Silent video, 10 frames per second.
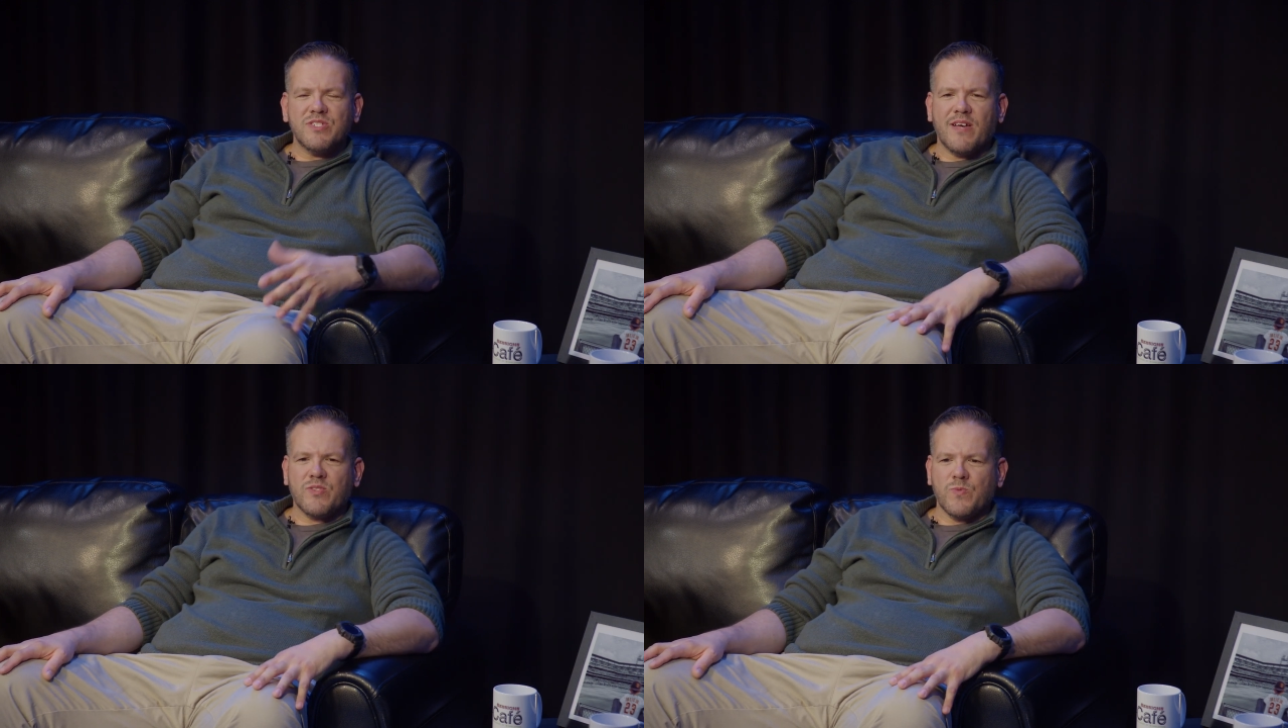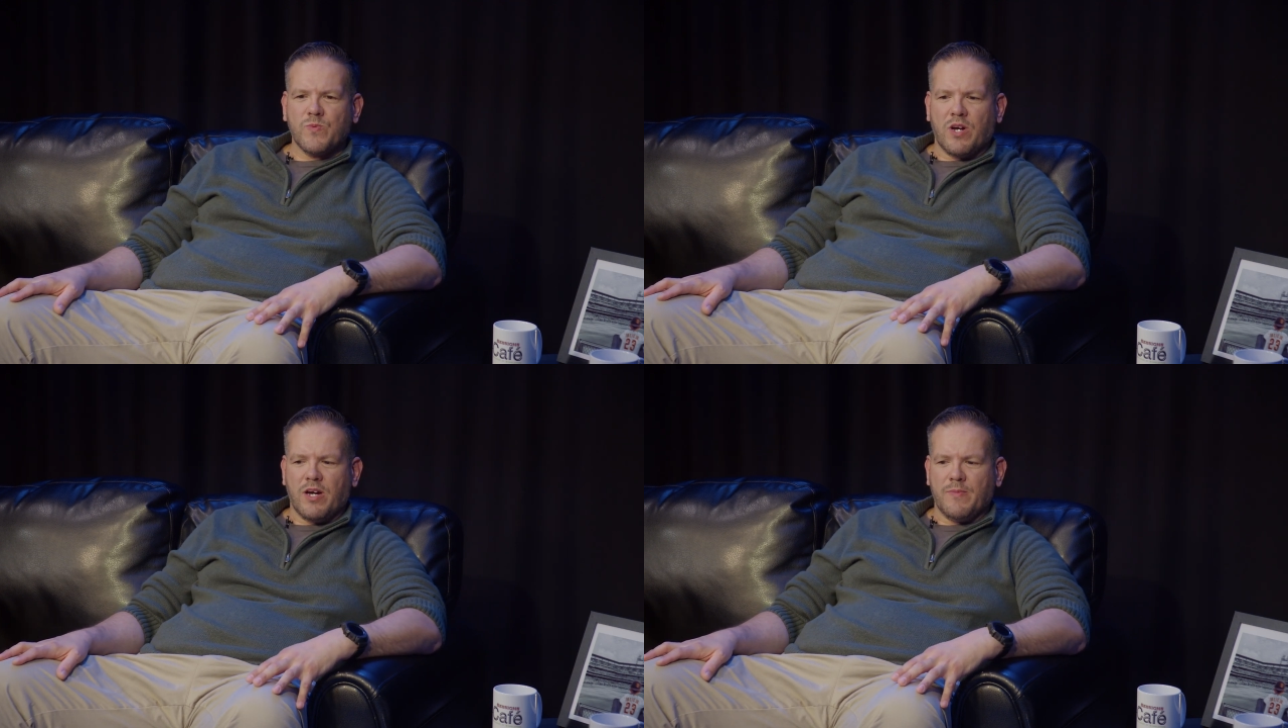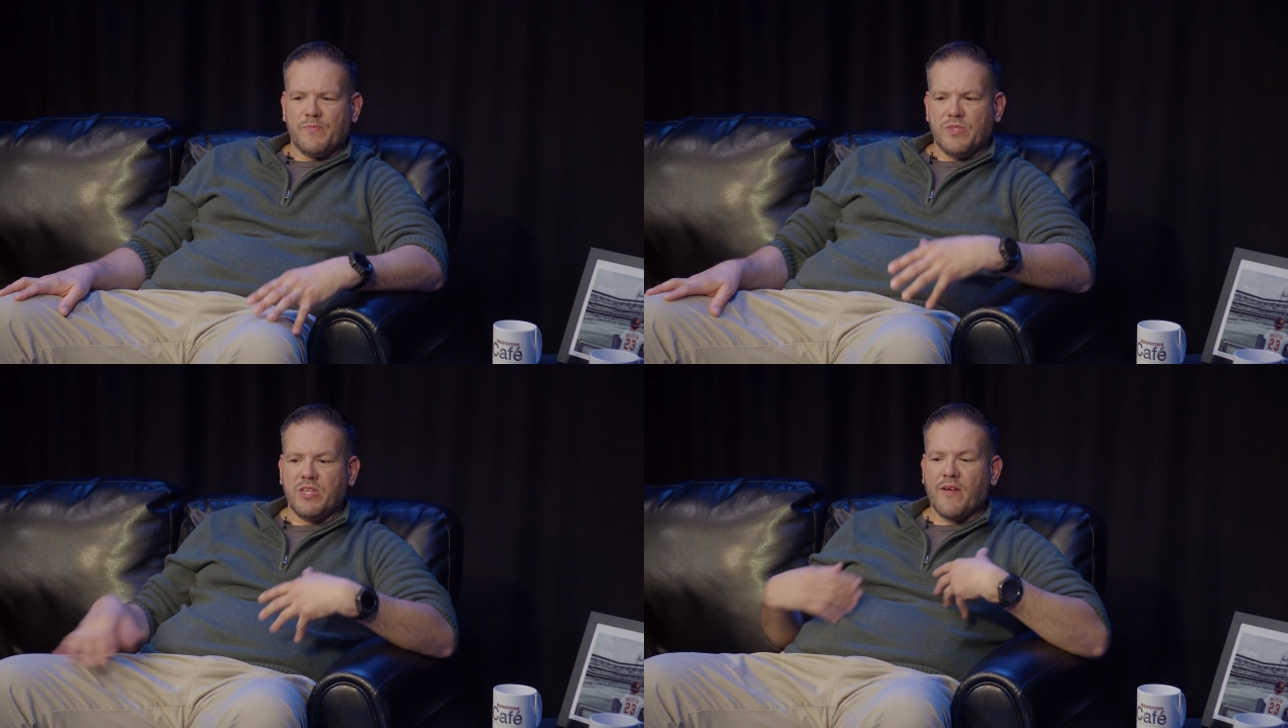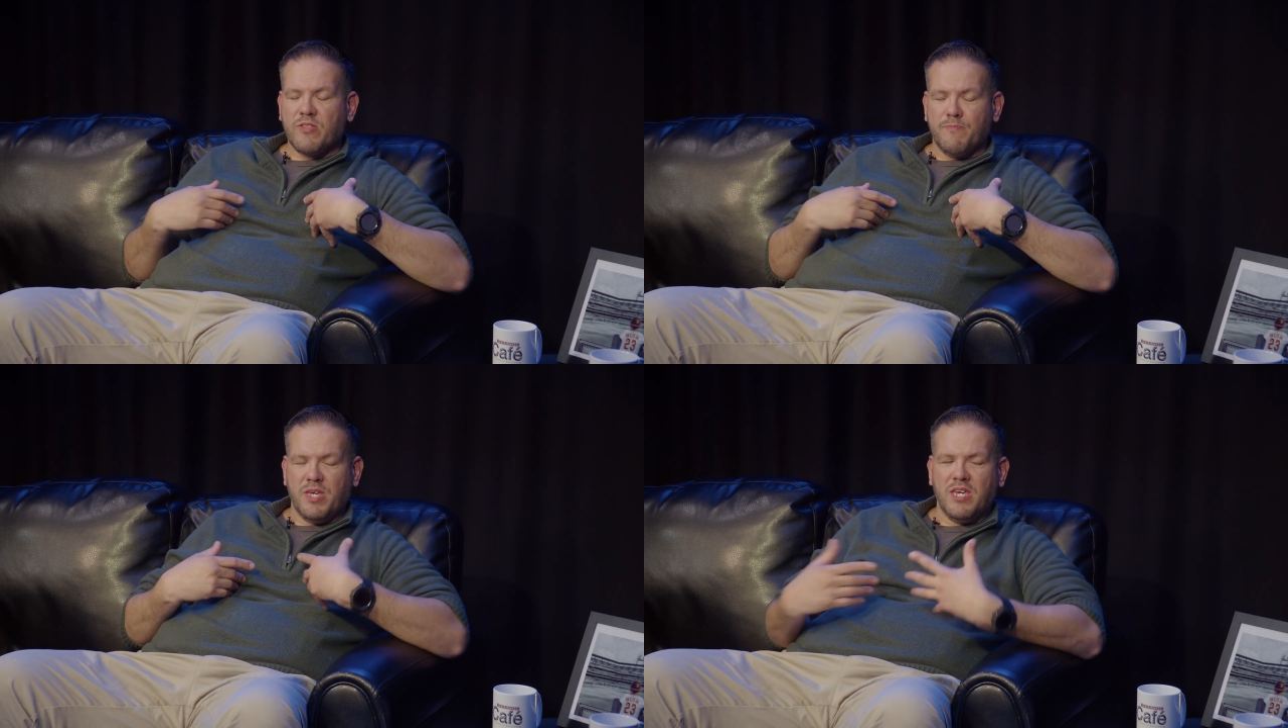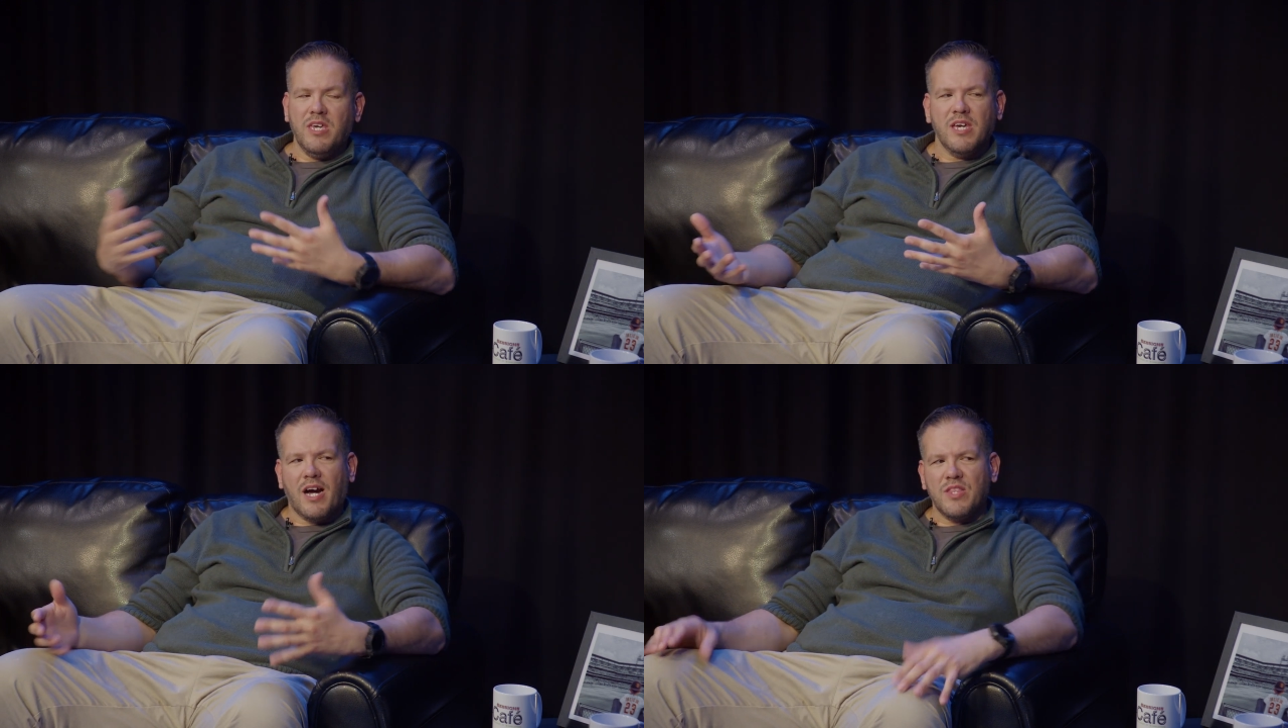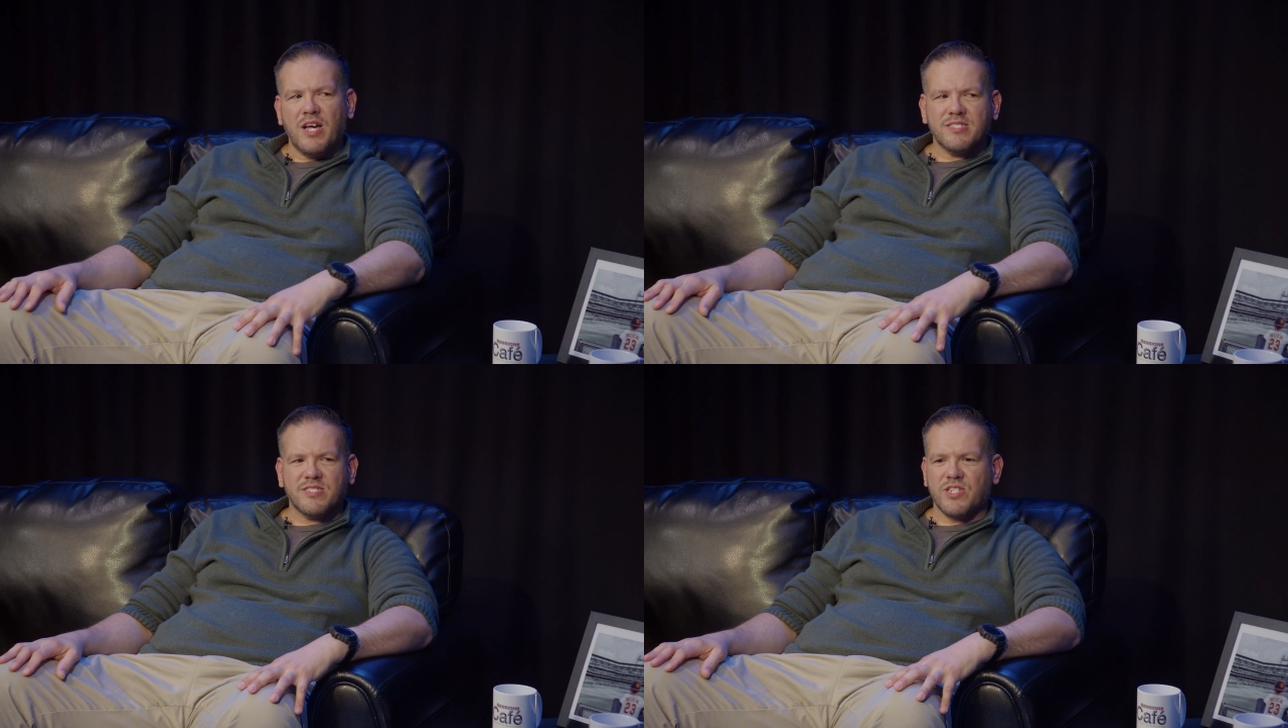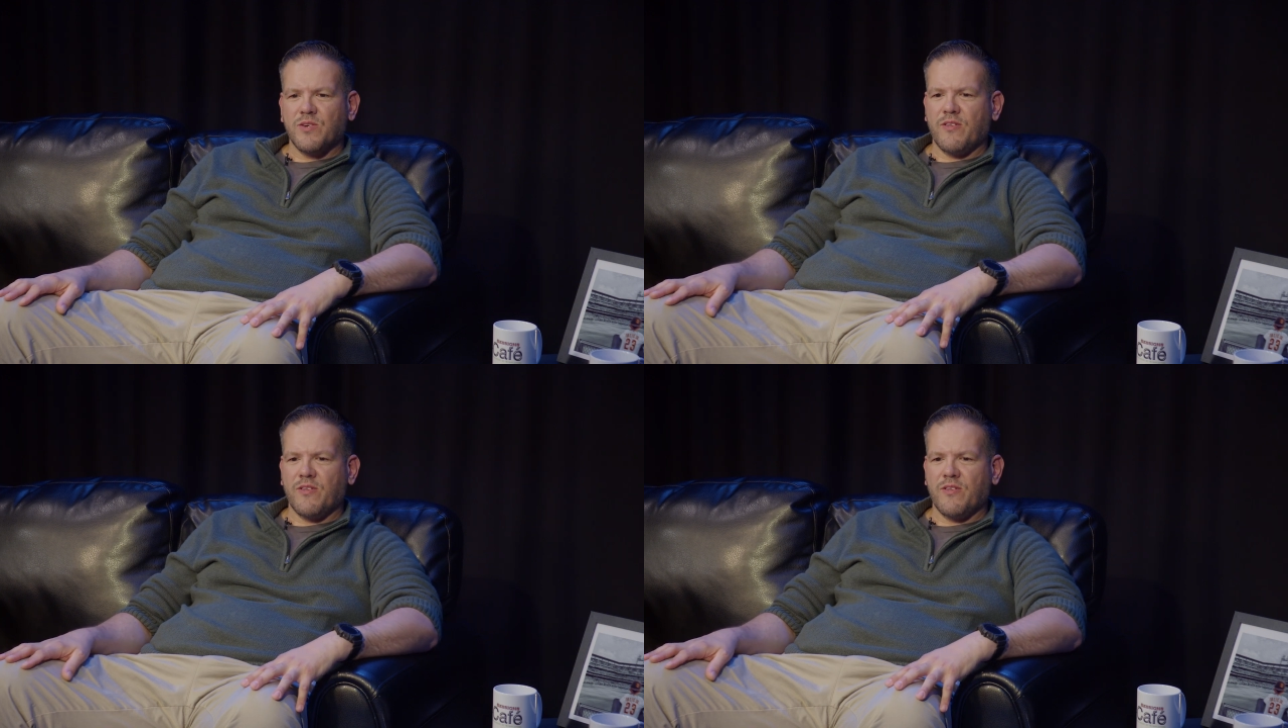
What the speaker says: You have to be on that show.